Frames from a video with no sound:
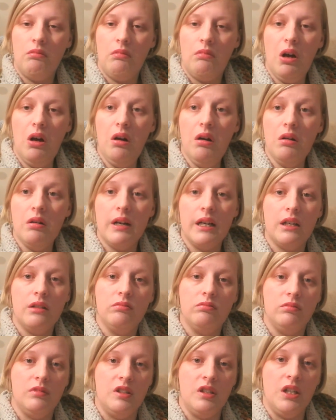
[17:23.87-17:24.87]

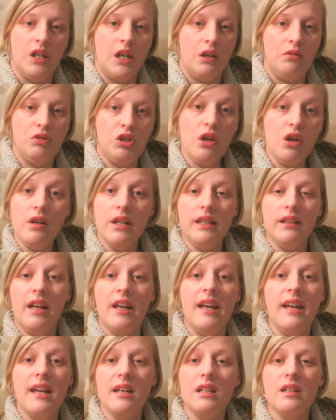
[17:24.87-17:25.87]
turning the
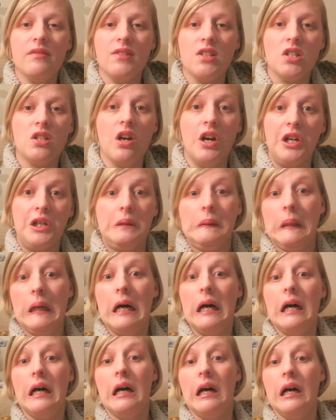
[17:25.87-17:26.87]
heel of a sock,
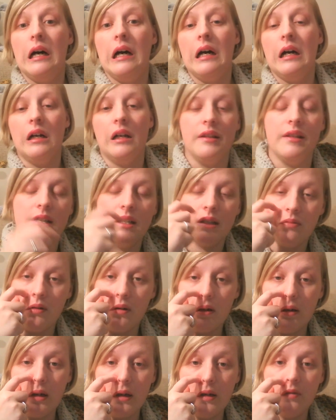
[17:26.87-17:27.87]
and that's
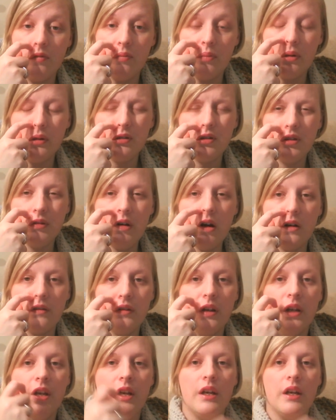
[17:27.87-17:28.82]
what kind of puts you off.